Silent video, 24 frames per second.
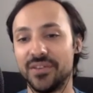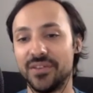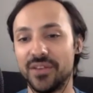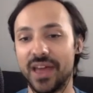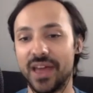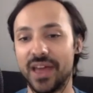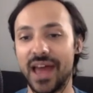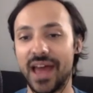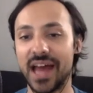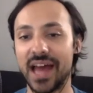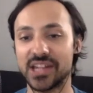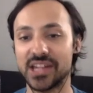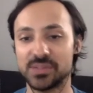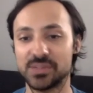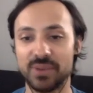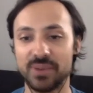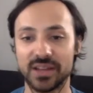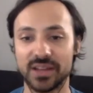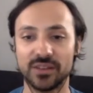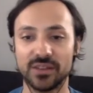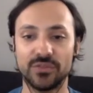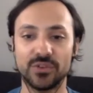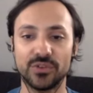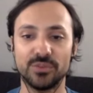
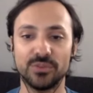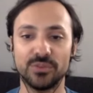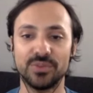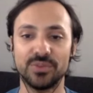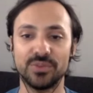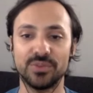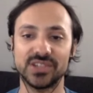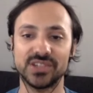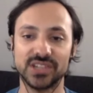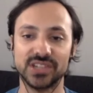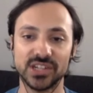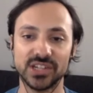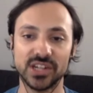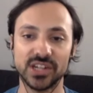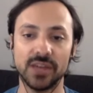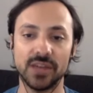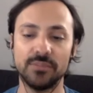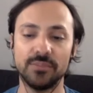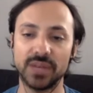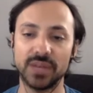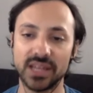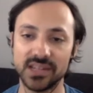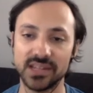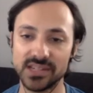aspect of your business.
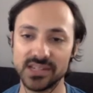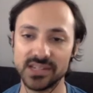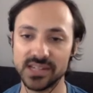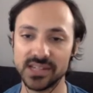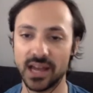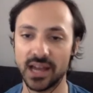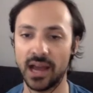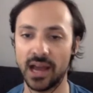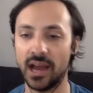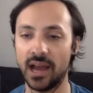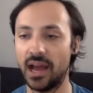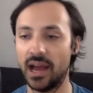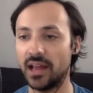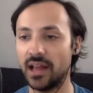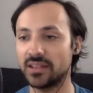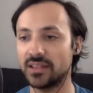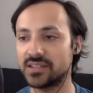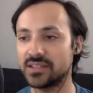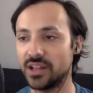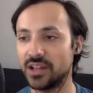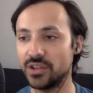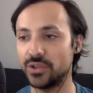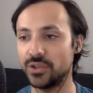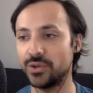Because I'll
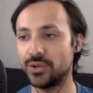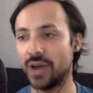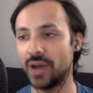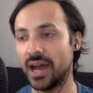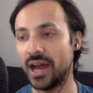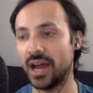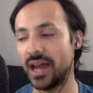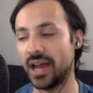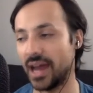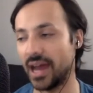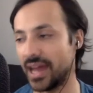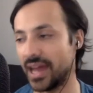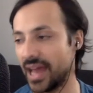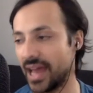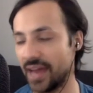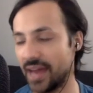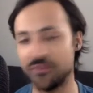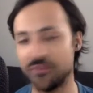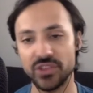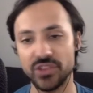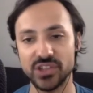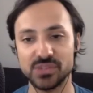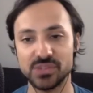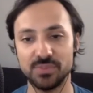tell you, I
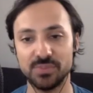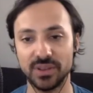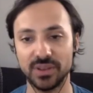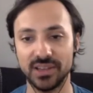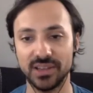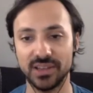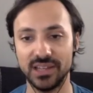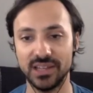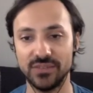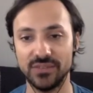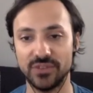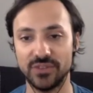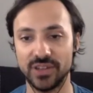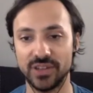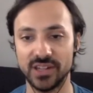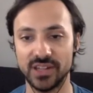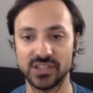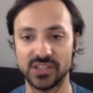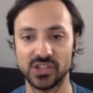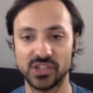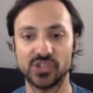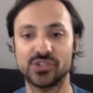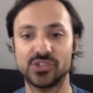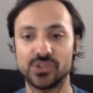have this belief, and
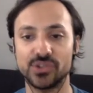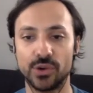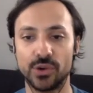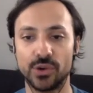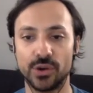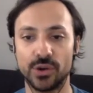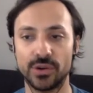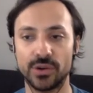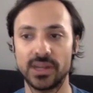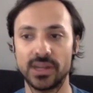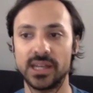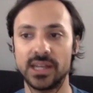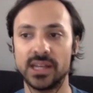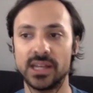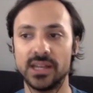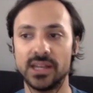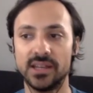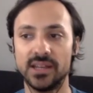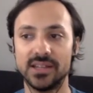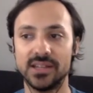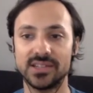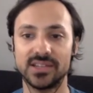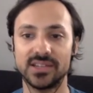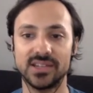it's a story
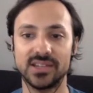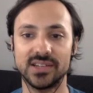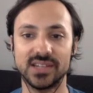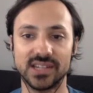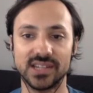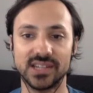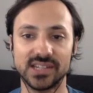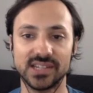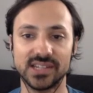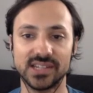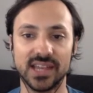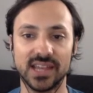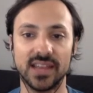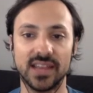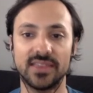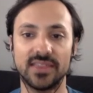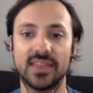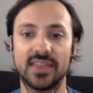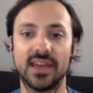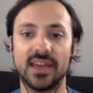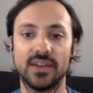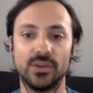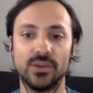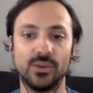to an extent,
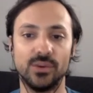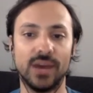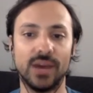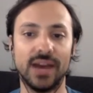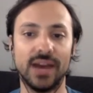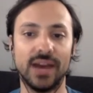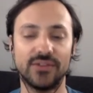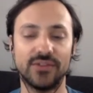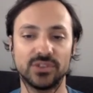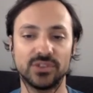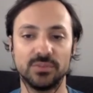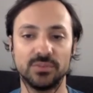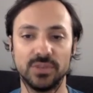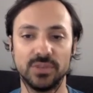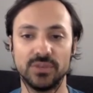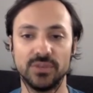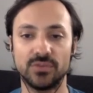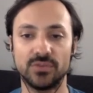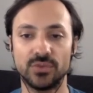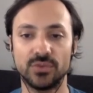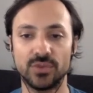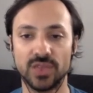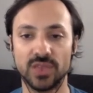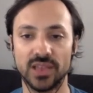that you have to be
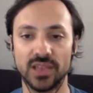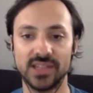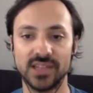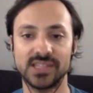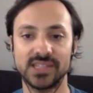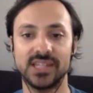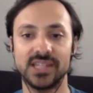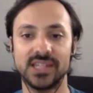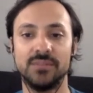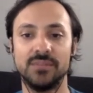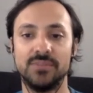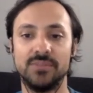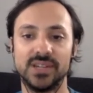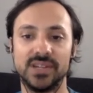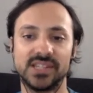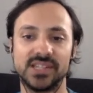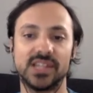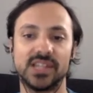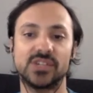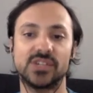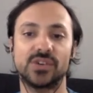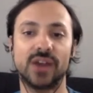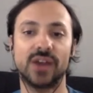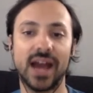ruthless in
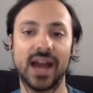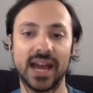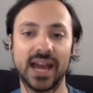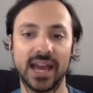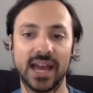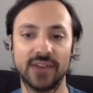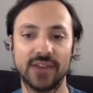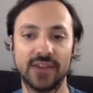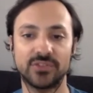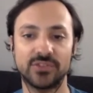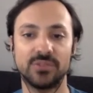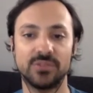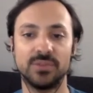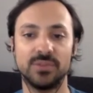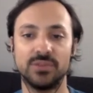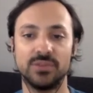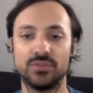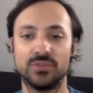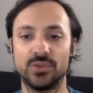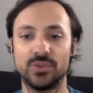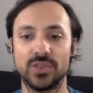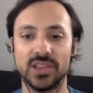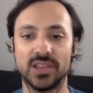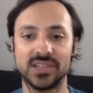business, or I have to be
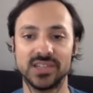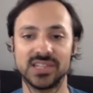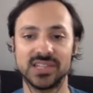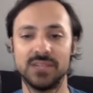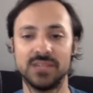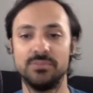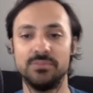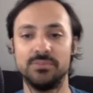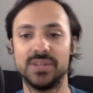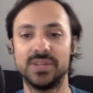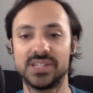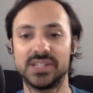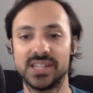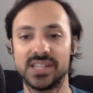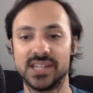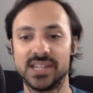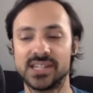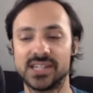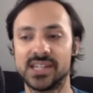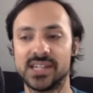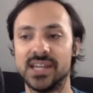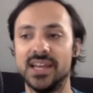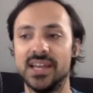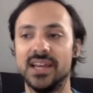ruthless in
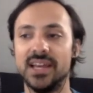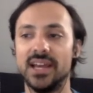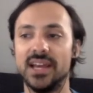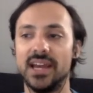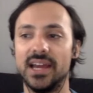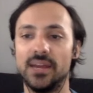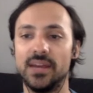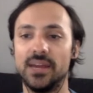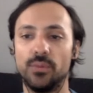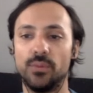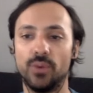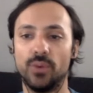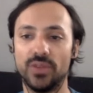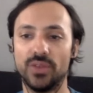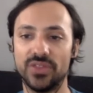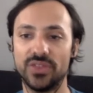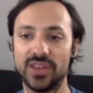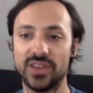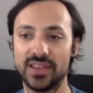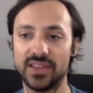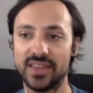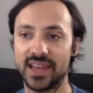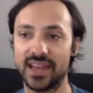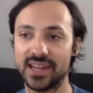business. And one
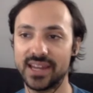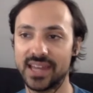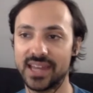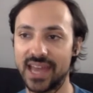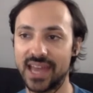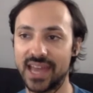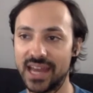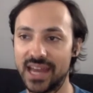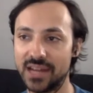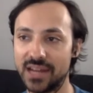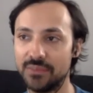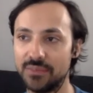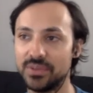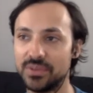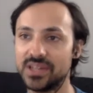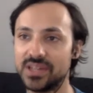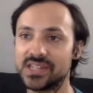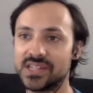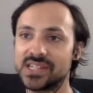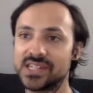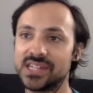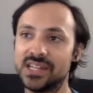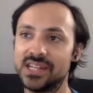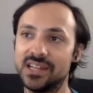thing that
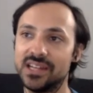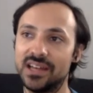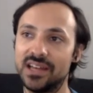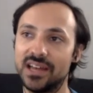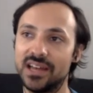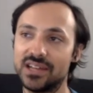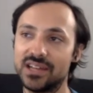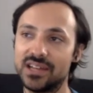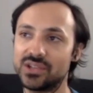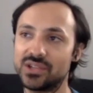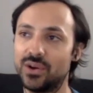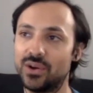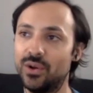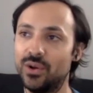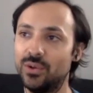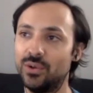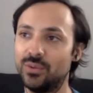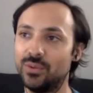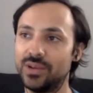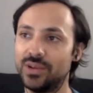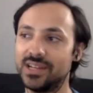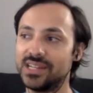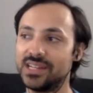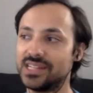cannabis has
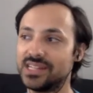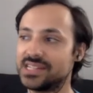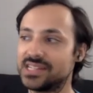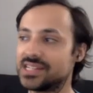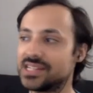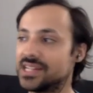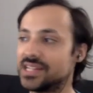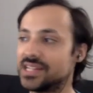always